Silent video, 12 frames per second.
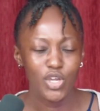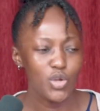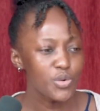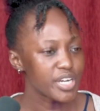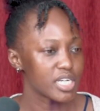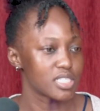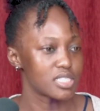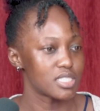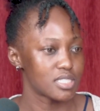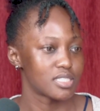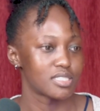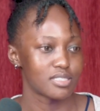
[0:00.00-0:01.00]

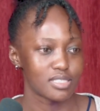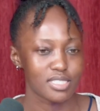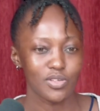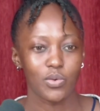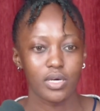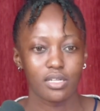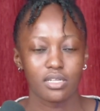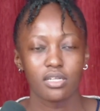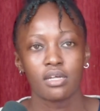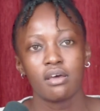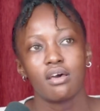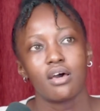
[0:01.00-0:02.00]
curious is the
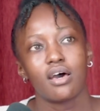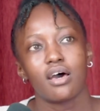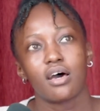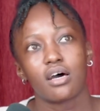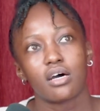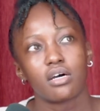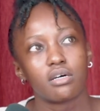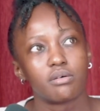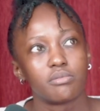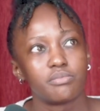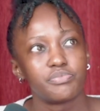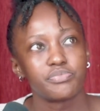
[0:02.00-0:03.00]
word.
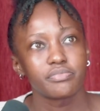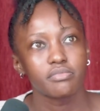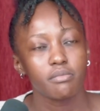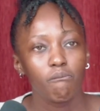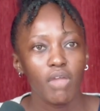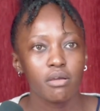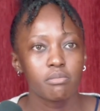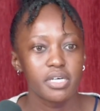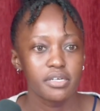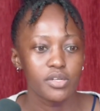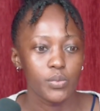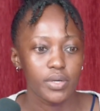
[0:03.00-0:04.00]

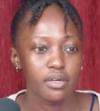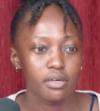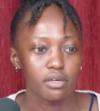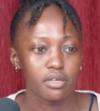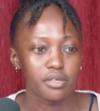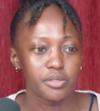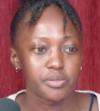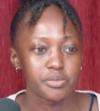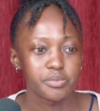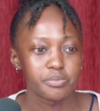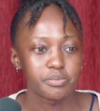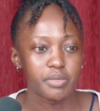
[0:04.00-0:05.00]
But anyway,
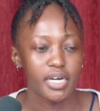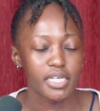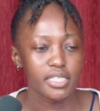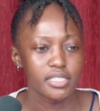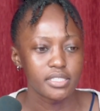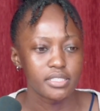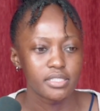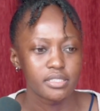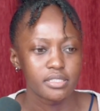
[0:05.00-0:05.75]
my